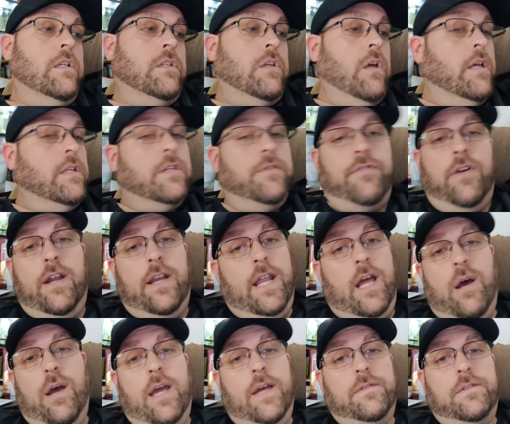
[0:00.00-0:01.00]
So as of right
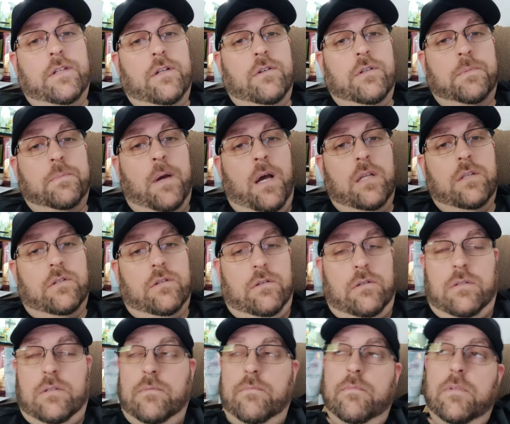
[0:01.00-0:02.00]
now, I have zero
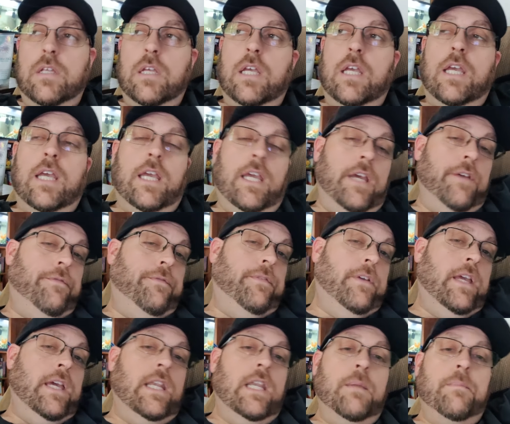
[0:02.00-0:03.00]
sponsors. If
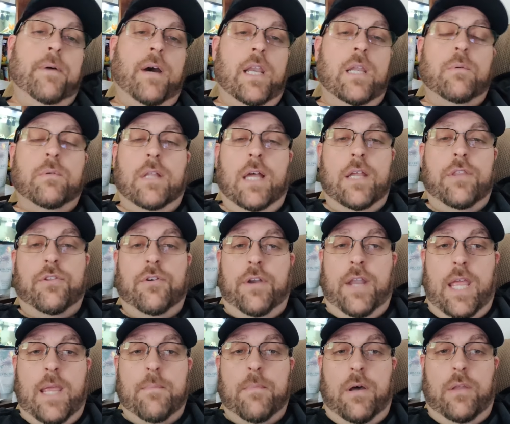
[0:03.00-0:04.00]
anybody would like their
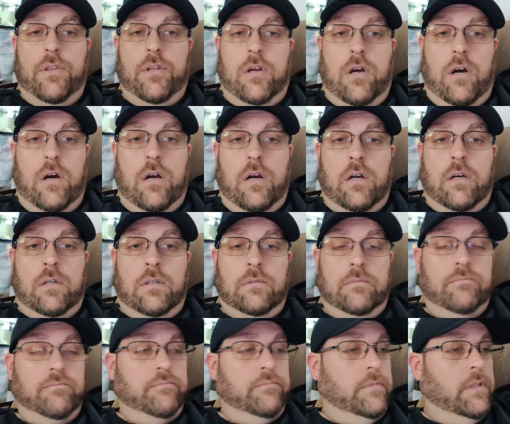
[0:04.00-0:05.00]
name on the car,
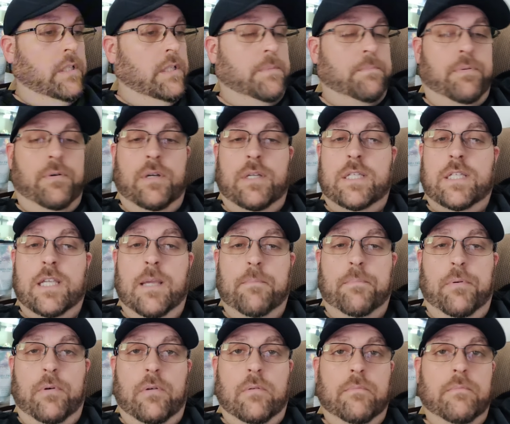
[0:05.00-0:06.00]
it's pretty
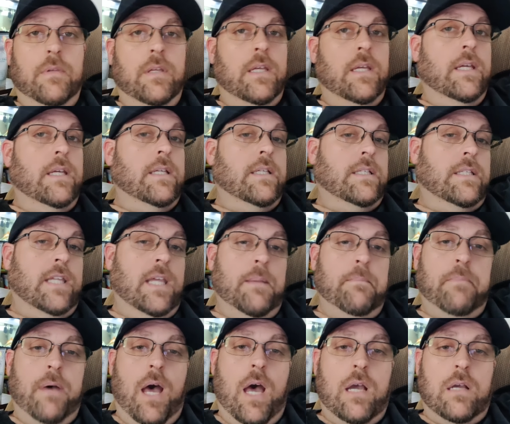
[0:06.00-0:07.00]
simple it's
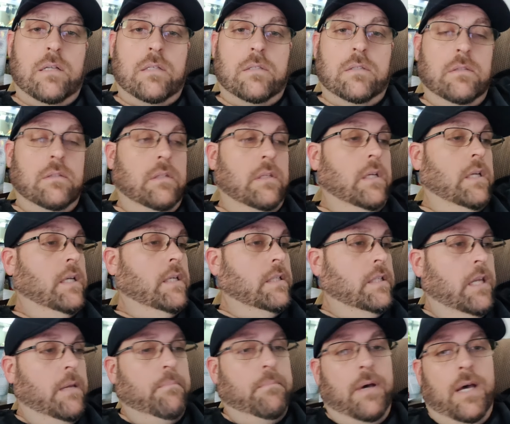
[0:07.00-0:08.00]
10 bucks.
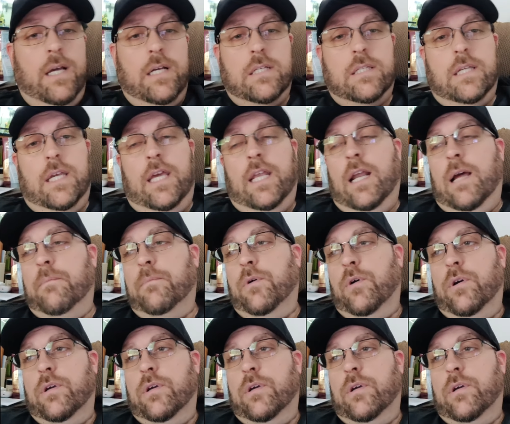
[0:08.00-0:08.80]
10 bucks, and I'm